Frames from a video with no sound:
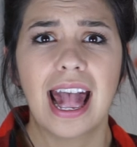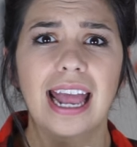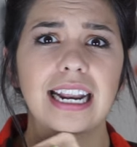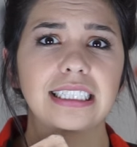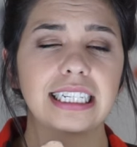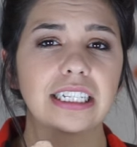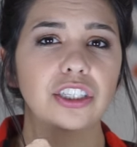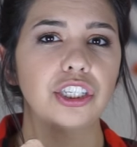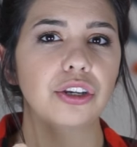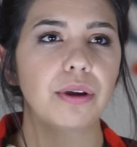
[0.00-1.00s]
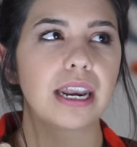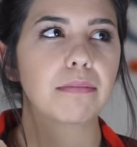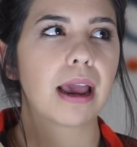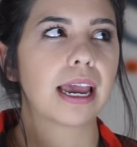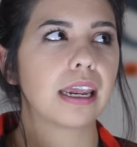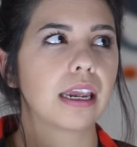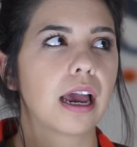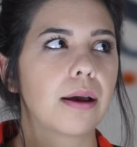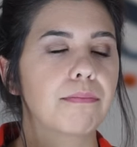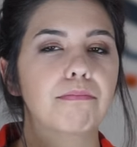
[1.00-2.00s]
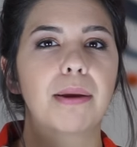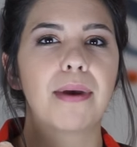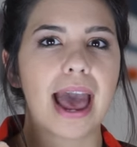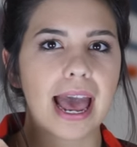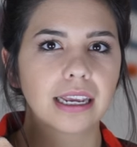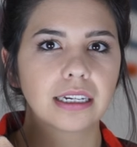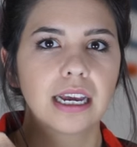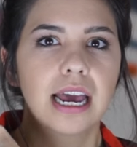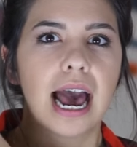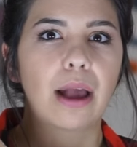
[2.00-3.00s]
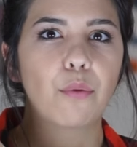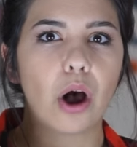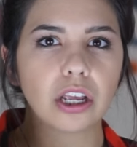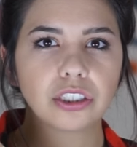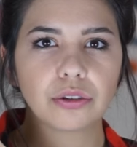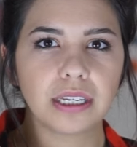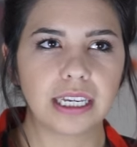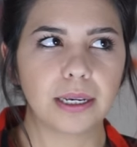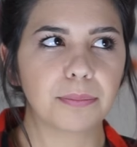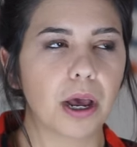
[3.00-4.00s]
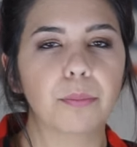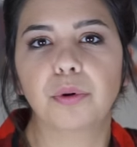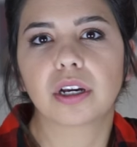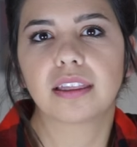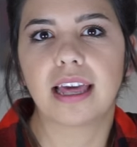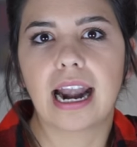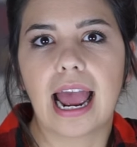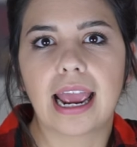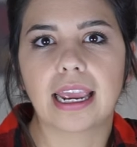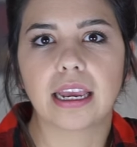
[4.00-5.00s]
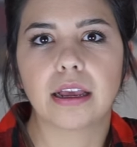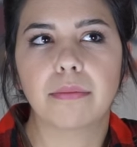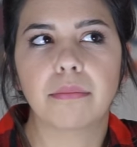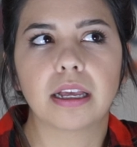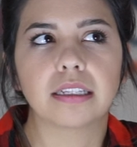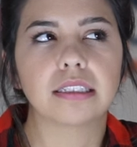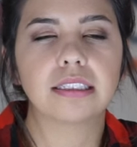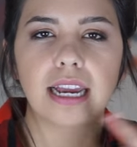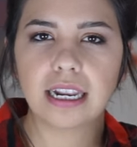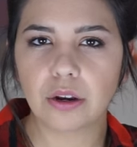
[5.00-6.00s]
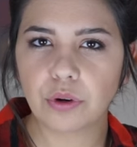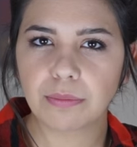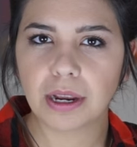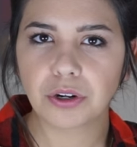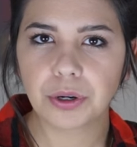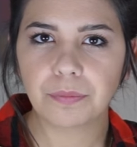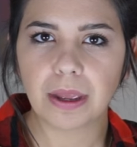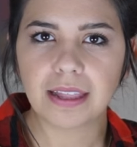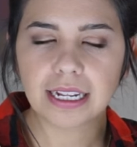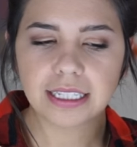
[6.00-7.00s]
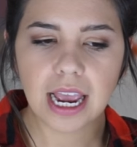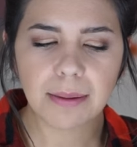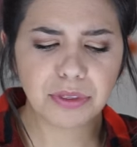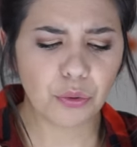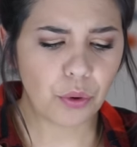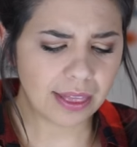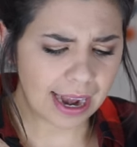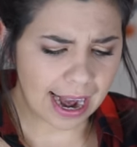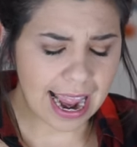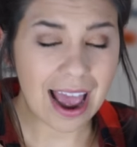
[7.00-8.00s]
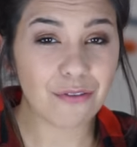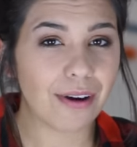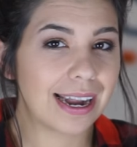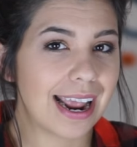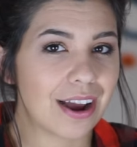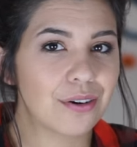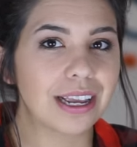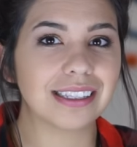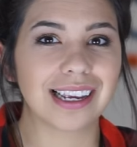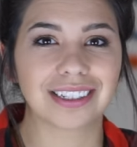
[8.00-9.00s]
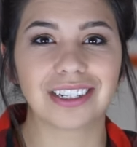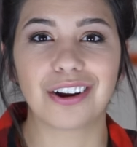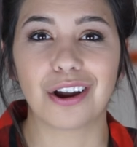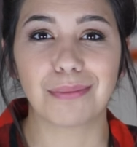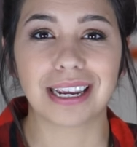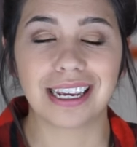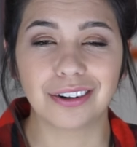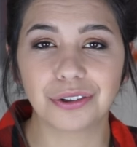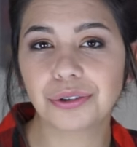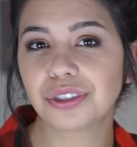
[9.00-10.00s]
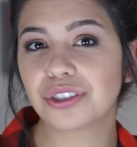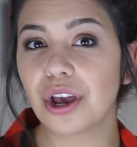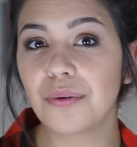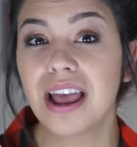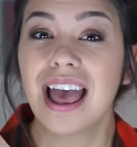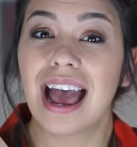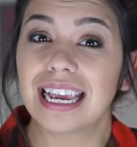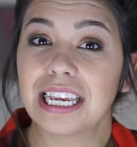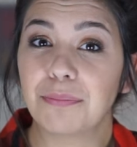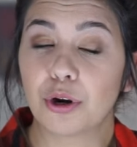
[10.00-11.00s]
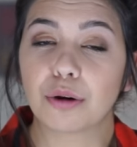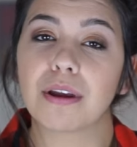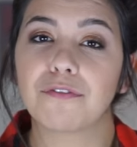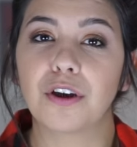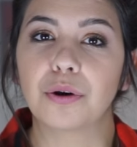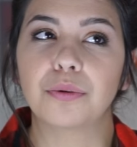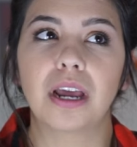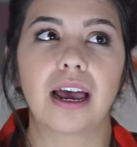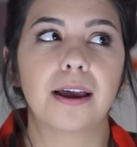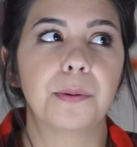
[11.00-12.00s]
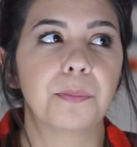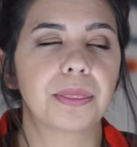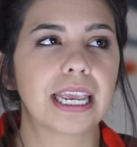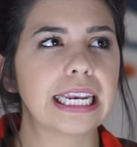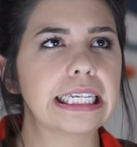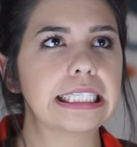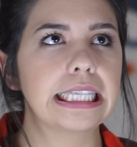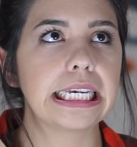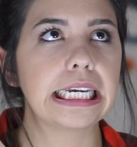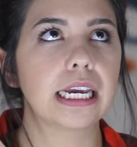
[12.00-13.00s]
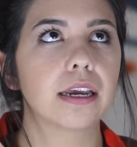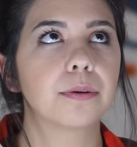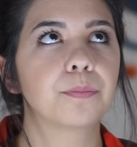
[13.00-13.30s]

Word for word: And I tend to, in my, um, my bag, I will also keep a book that I am studying with my group at that time. The one that I have right now is actually on my Kindle, so I keep it on my phone. Um, it is the,